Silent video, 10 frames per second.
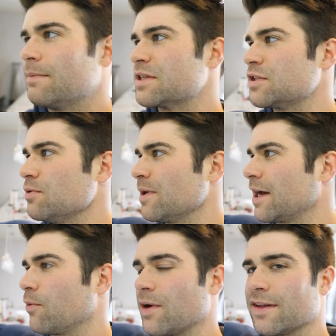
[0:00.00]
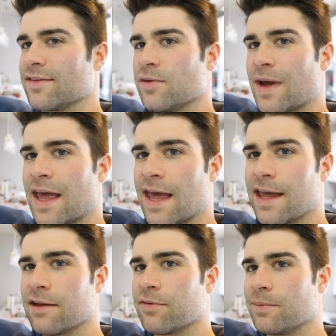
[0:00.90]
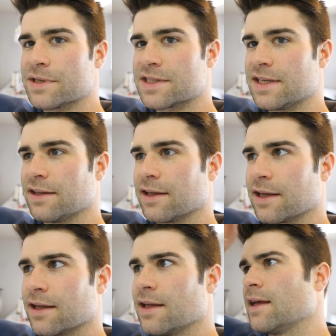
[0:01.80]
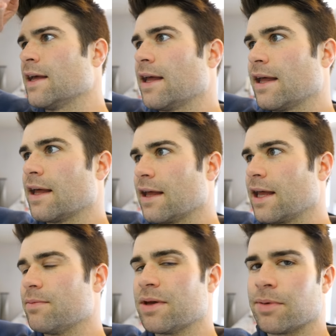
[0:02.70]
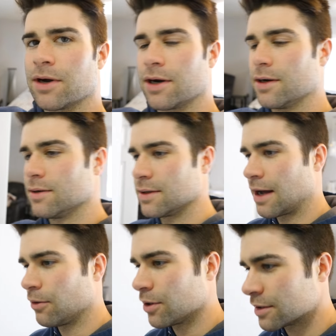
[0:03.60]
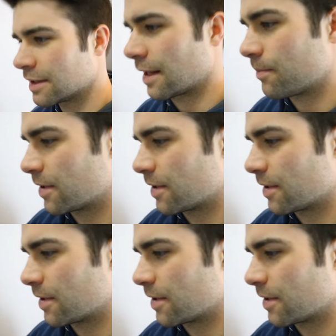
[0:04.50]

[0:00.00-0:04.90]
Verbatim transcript: I'm assuming I want it to hang from the ceiling and be a bar. How hard can that